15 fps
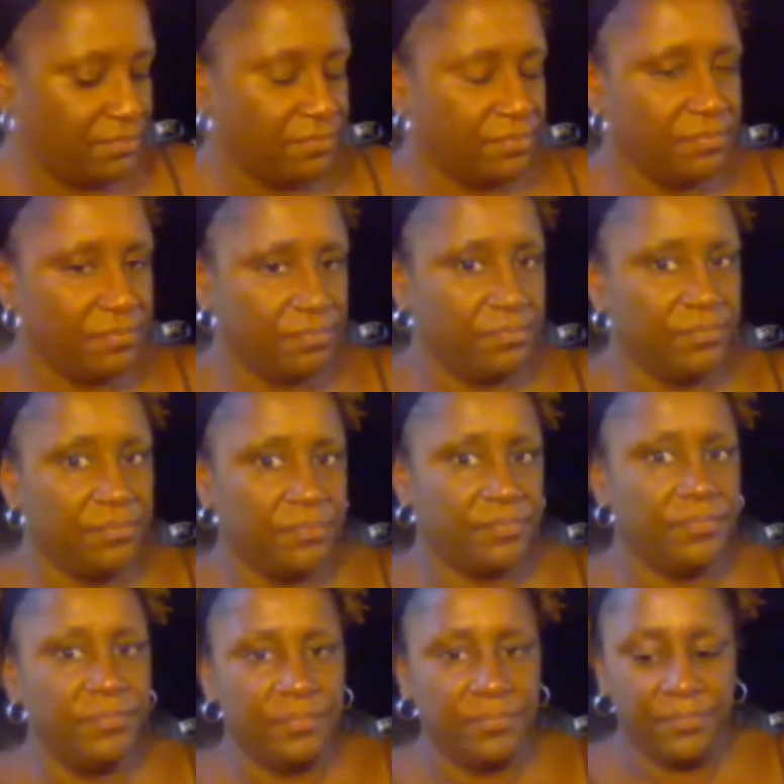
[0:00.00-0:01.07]

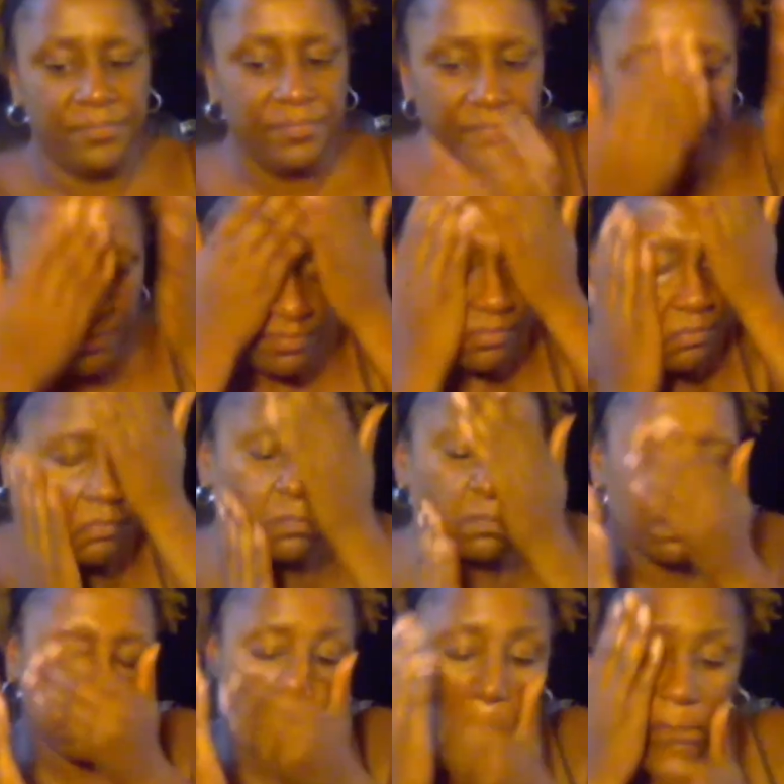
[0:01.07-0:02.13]

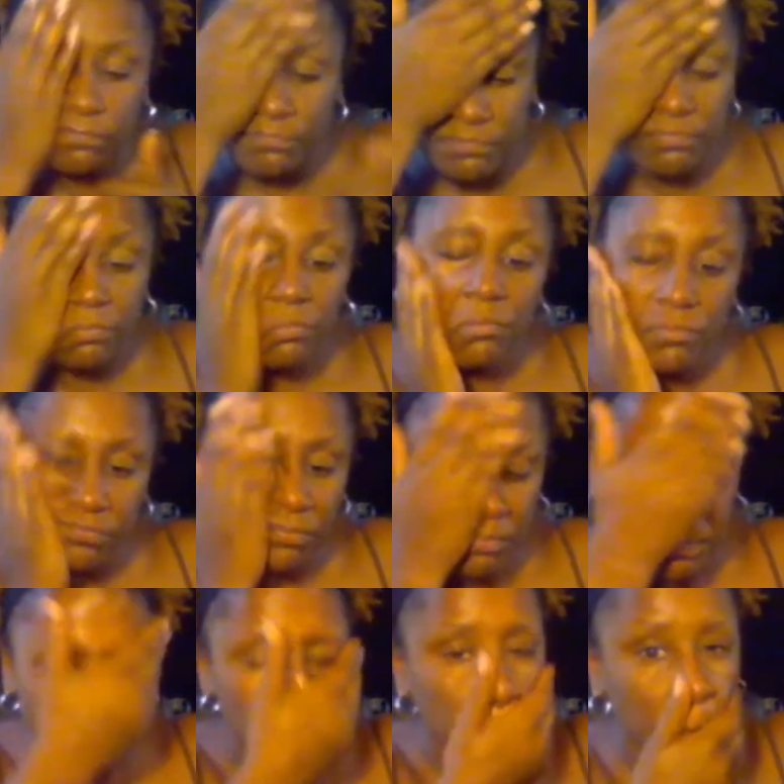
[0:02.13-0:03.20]

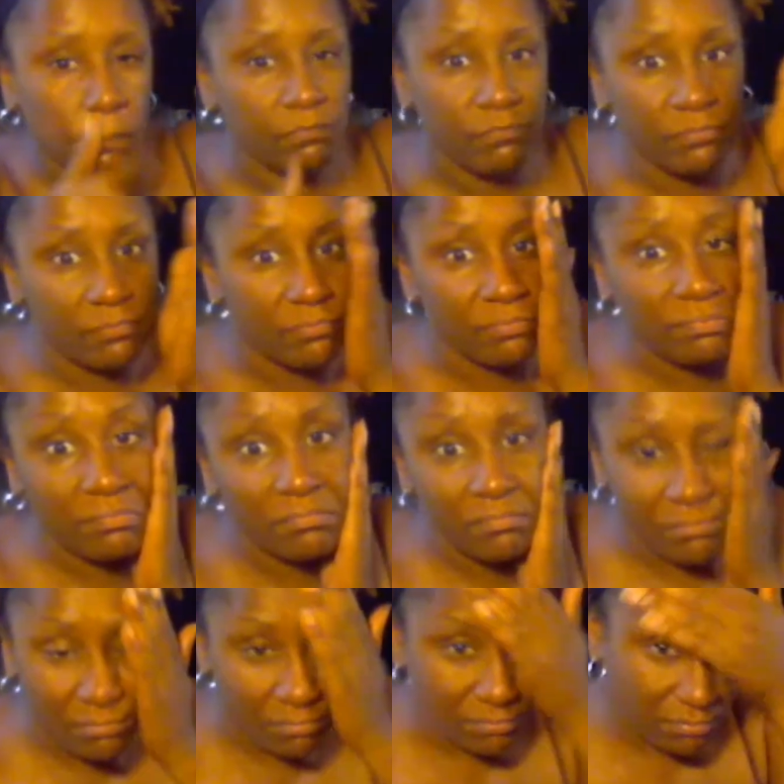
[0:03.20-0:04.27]

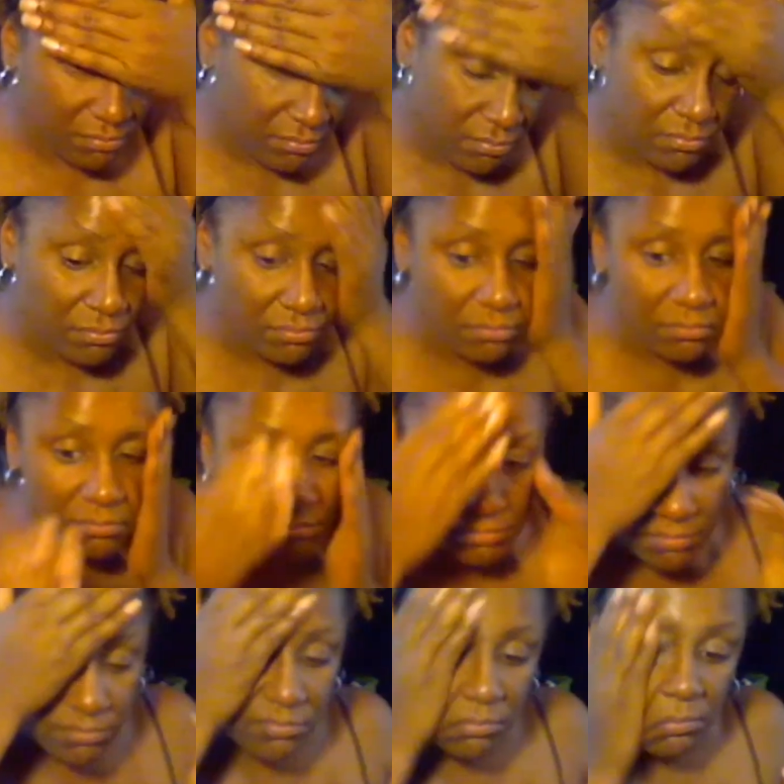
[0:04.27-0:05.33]

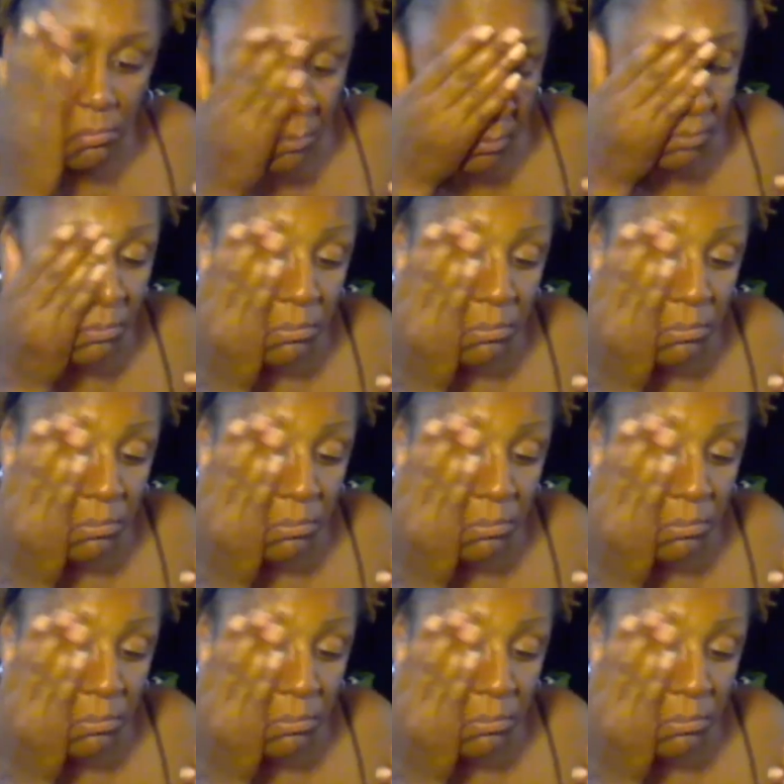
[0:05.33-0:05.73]
(no one is talking)